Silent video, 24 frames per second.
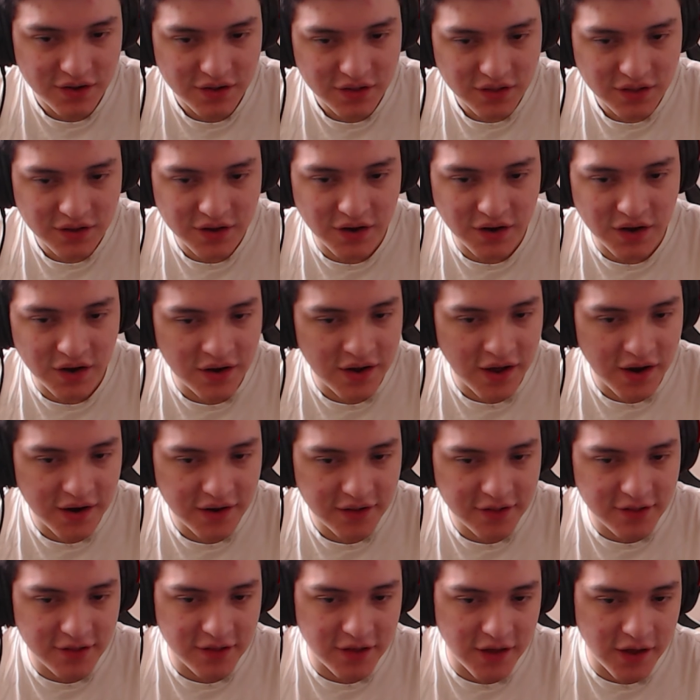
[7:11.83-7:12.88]
Can he not
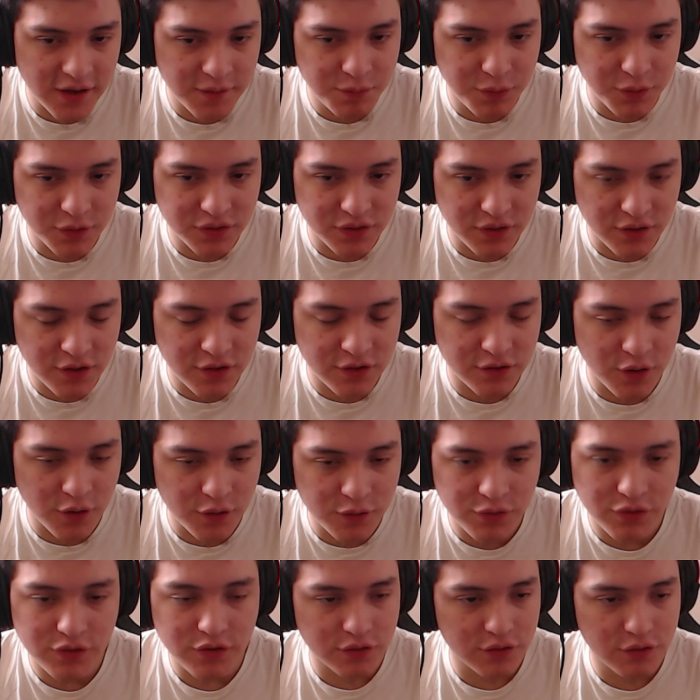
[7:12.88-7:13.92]
escape with the
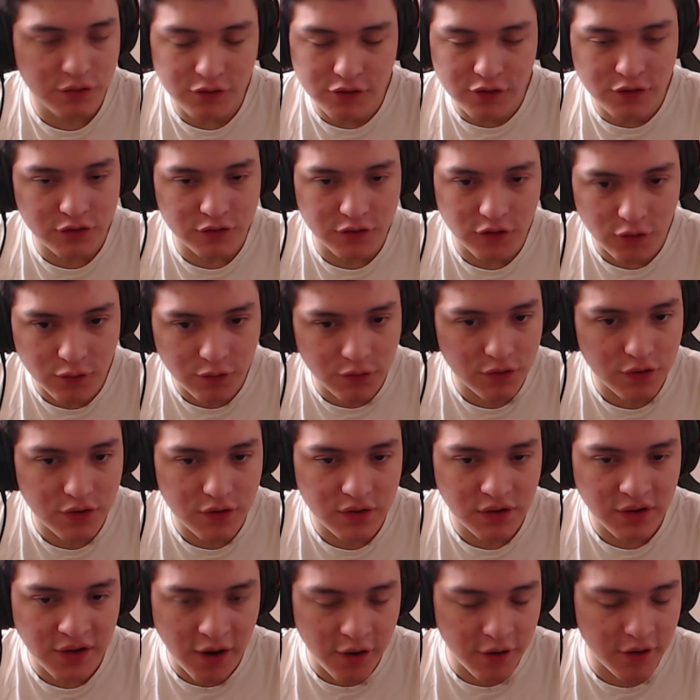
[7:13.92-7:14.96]
stones, or do the stones
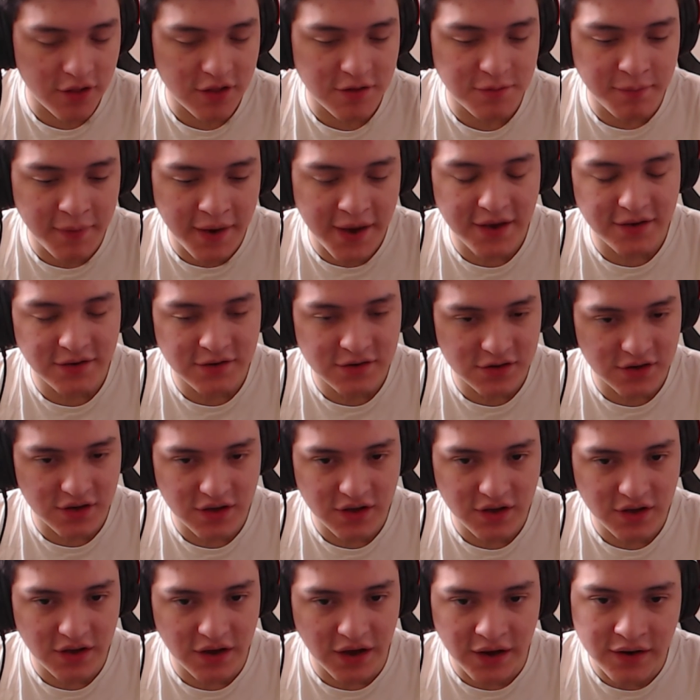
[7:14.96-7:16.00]
count as
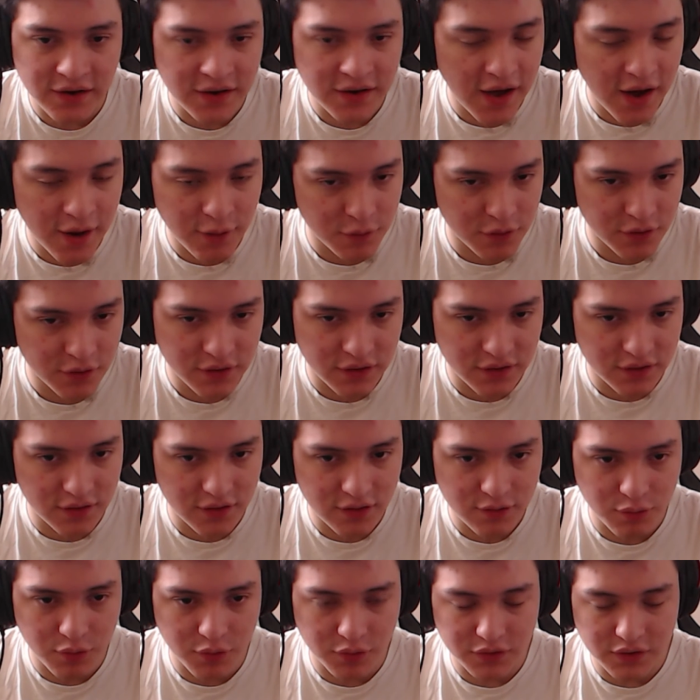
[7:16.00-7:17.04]
magic and not work in this
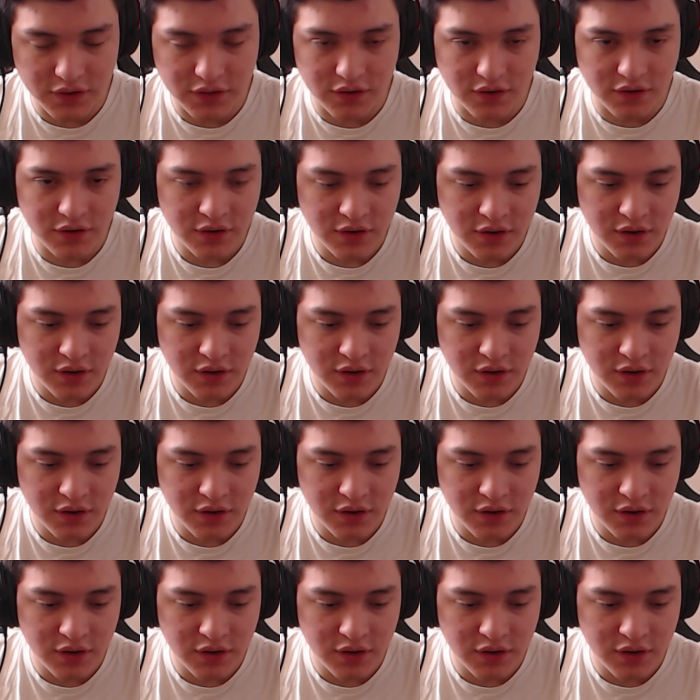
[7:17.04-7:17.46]
world either?